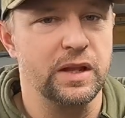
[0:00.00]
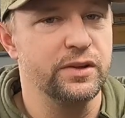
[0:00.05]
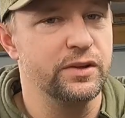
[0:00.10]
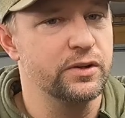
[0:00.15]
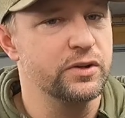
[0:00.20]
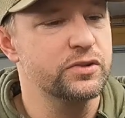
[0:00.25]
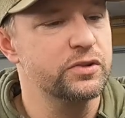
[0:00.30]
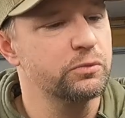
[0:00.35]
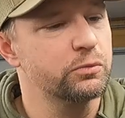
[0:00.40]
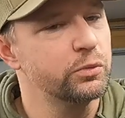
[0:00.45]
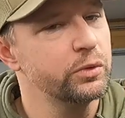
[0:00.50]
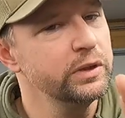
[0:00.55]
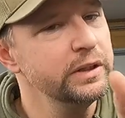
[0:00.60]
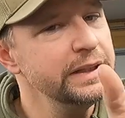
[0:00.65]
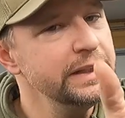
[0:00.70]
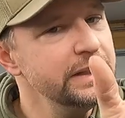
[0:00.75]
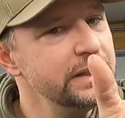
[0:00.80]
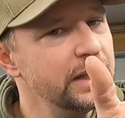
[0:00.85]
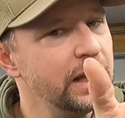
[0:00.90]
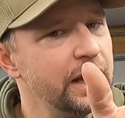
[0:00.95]
There's a
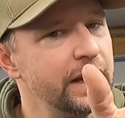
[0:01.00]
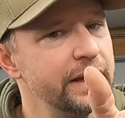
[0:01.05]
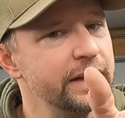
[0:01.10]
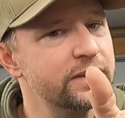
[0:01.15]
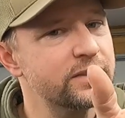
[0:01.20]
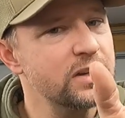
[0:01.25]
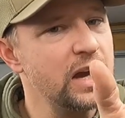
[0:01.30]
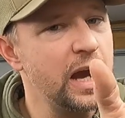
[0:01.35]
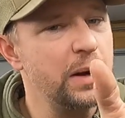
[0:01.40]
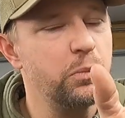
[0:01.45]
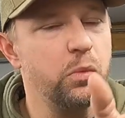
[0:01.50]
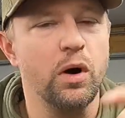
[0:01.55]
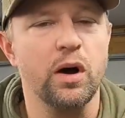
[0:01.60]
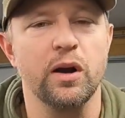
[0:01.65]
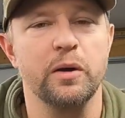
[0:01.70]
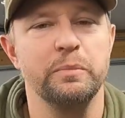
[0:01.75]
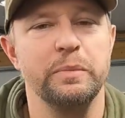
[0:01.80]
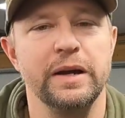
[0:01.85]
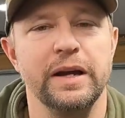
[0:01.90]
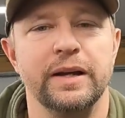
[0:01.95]
really light
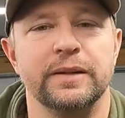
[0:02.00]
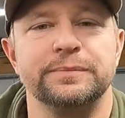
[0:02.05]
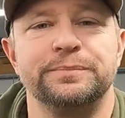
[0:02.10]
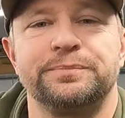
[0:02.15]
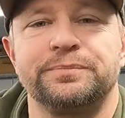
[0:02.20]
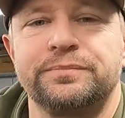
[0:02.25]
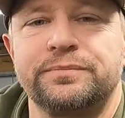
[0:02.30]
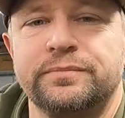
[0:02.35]
topwater bait